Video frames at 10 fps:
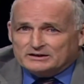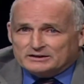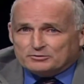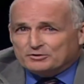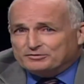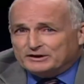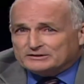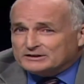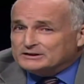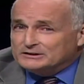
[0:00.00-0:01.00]
that reflect
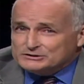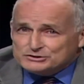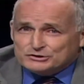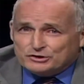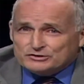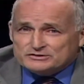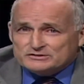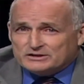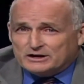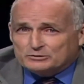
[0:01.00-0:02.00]
the collision course
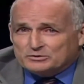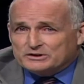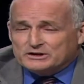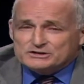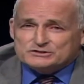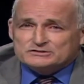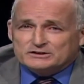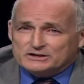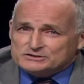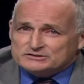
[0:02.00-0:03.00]
he's on with the nation's
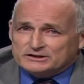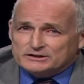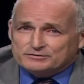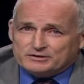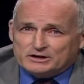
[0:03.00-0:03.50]
legislative